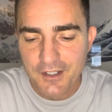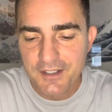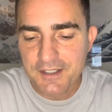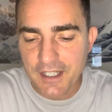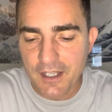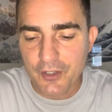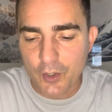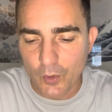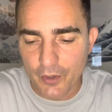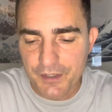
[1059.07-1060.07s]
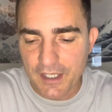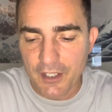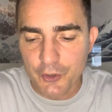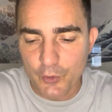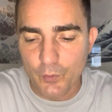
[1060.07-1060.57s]
Stay the course
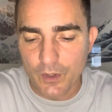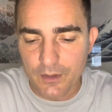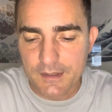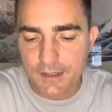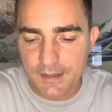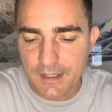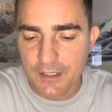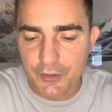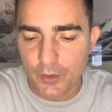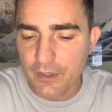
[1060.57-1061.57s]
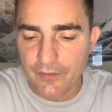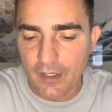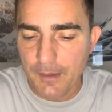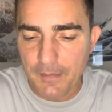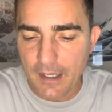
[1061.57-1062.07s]
and you will succeed. Don't give
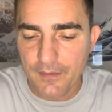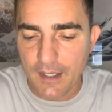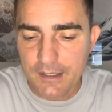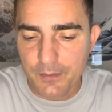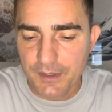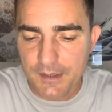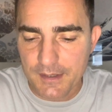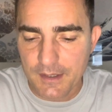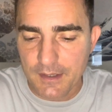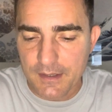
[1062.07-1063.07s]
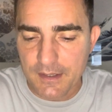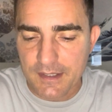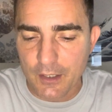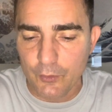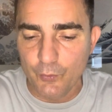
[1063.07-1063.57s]
up. And that's what this is. It's
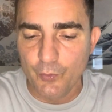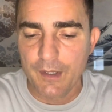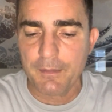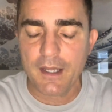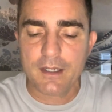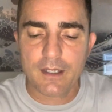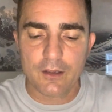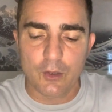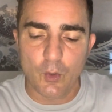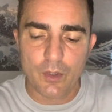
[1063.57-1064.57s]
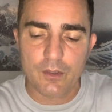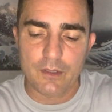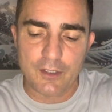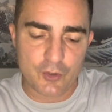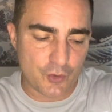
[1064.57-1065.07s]
the remaining loyal
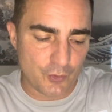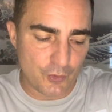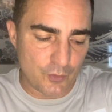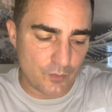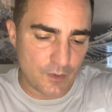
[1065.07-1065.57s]
and true.